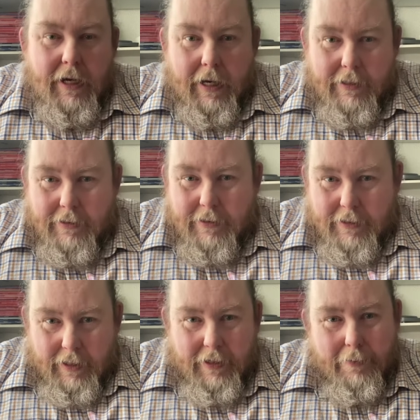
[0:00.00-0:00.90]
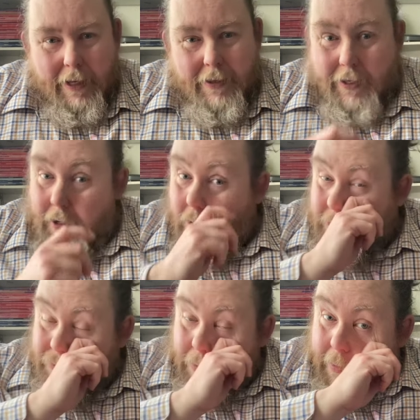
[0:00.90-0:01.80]
And you may think, oh,
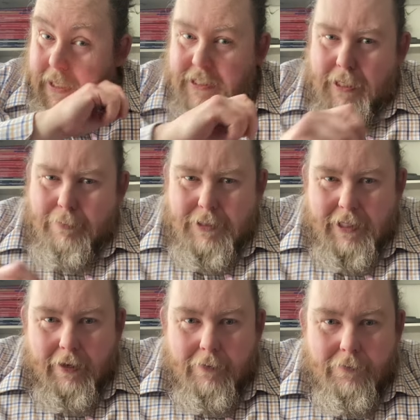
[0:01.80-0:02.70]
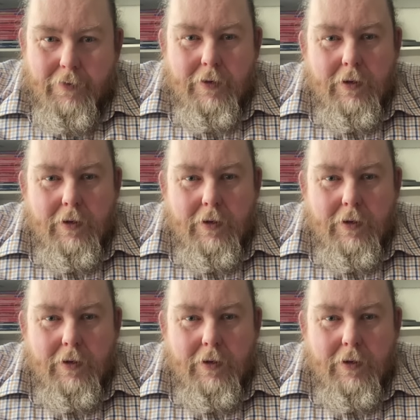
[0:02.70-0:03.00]
he's repeating himself.